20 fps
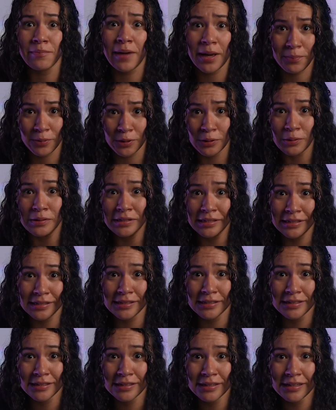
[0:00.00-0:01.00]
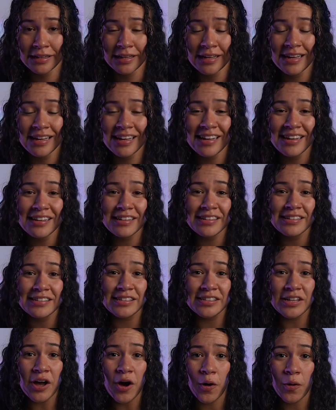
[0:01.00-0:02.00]
my boots.
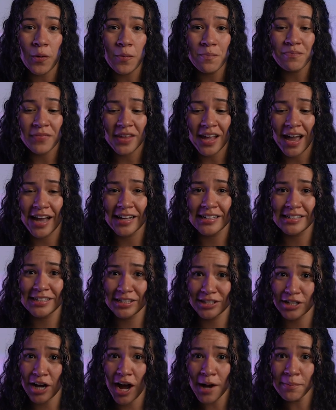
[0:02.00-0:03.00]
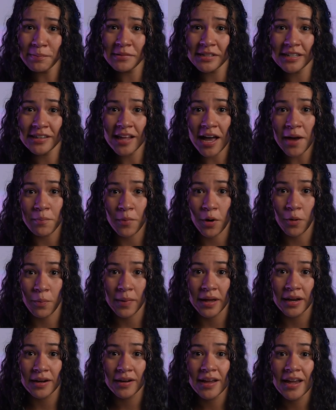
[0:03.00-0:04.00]
So I stopped in that
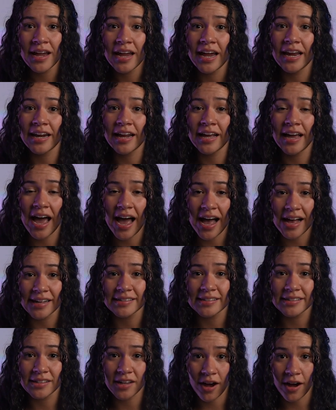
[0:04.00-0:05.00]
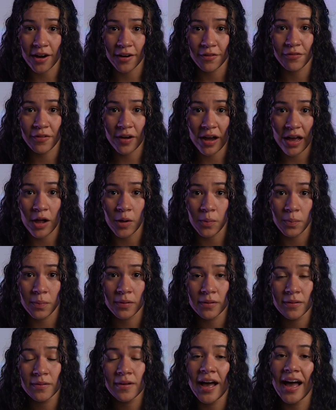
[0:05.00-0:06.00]
moment and I asked God for help.
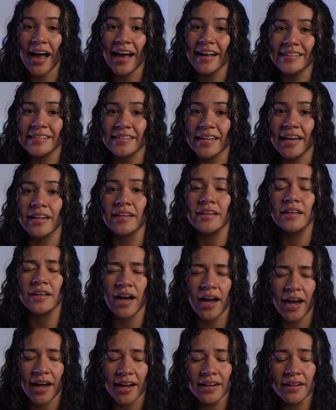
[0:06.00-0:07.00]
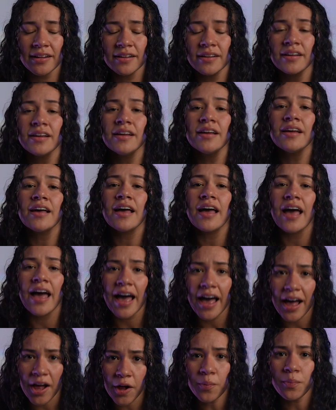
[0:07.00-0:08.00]
I said, "God,
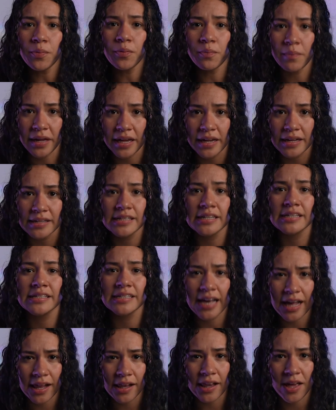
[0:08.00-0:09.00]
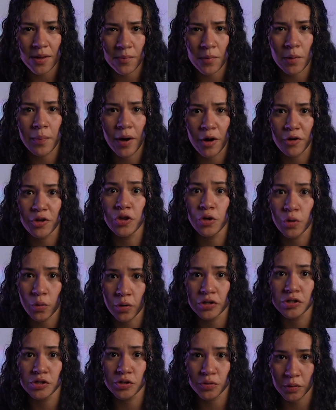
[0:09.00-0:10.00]
help me to tell him about
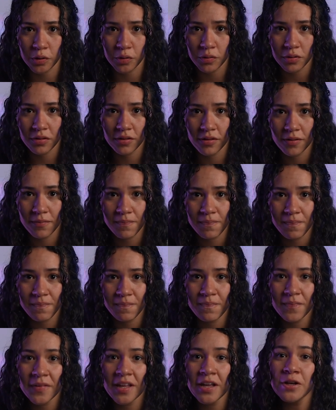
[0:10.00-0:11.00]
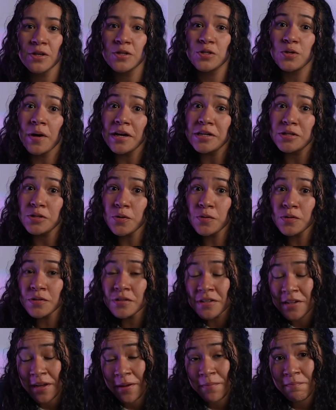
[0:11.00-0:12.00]
your truth." So I
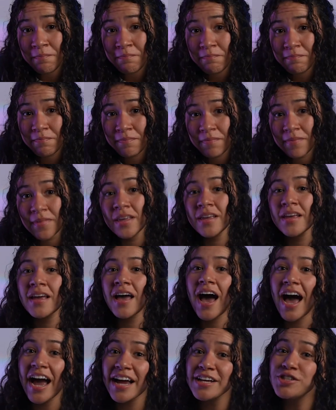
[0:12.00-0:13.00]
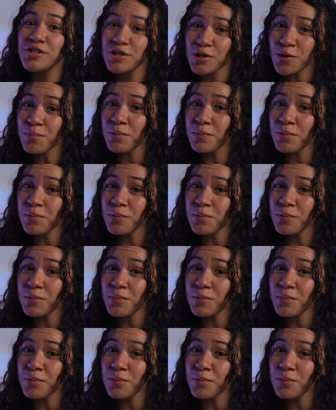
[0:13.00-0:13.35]
told him, I do